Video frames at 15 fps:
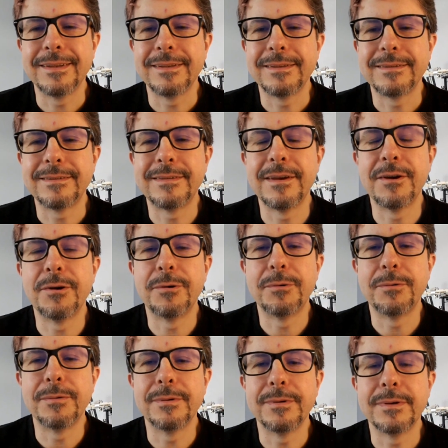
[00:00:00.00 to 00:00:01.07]

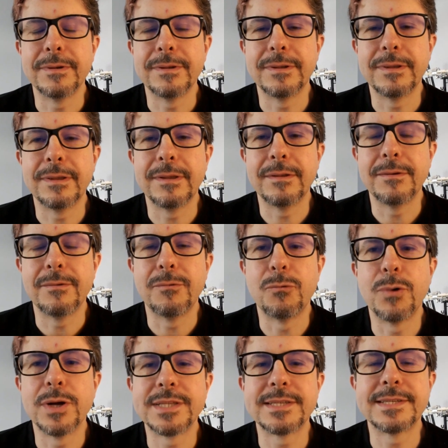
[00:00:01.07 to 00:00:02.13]
So
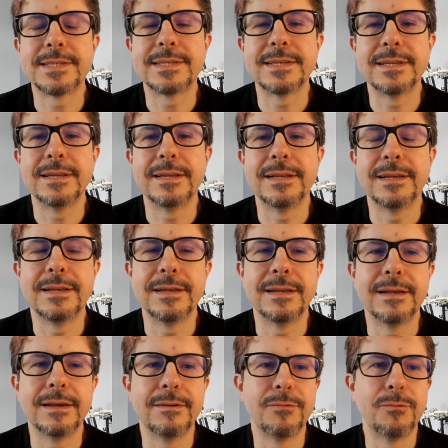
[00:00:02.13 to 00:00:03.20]
what's
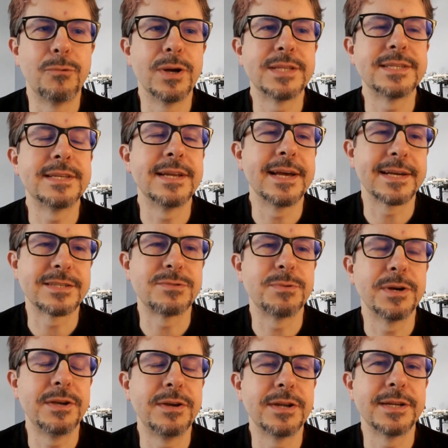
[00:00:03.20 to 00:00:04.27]
next?
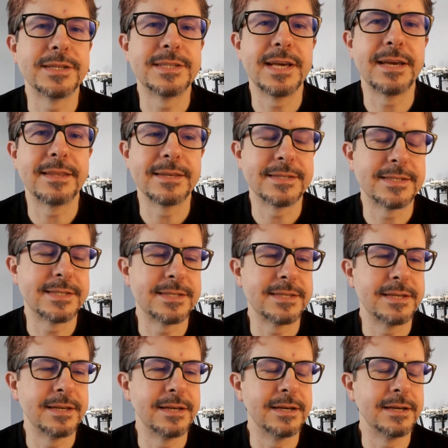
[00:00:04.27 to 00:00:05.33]
Where are you going to take
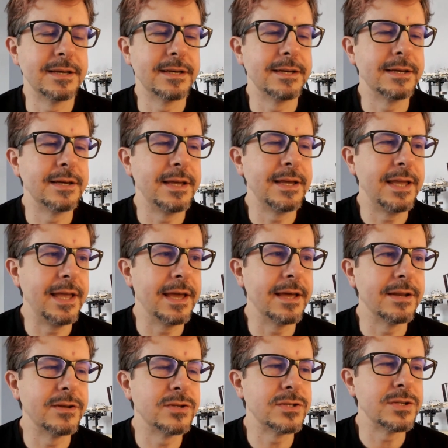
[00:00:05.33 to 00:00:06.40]
this?
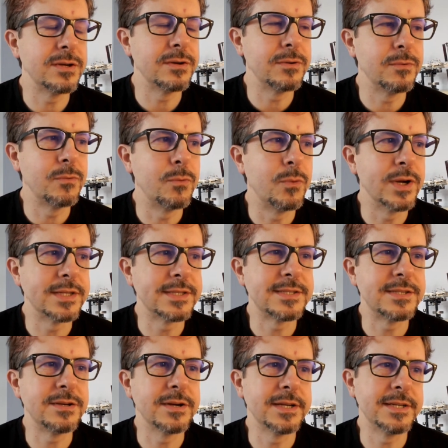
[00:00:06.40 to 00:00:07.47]
And
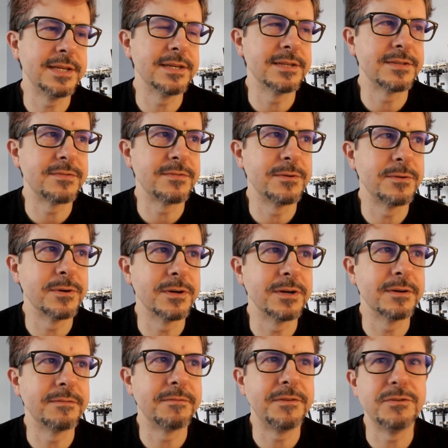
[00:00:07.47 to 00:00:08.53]
what's your ideas
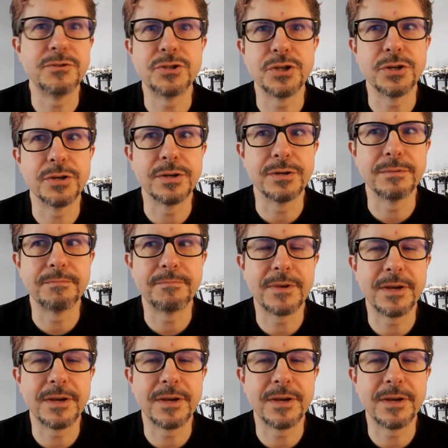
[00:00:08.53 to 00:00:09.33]
for future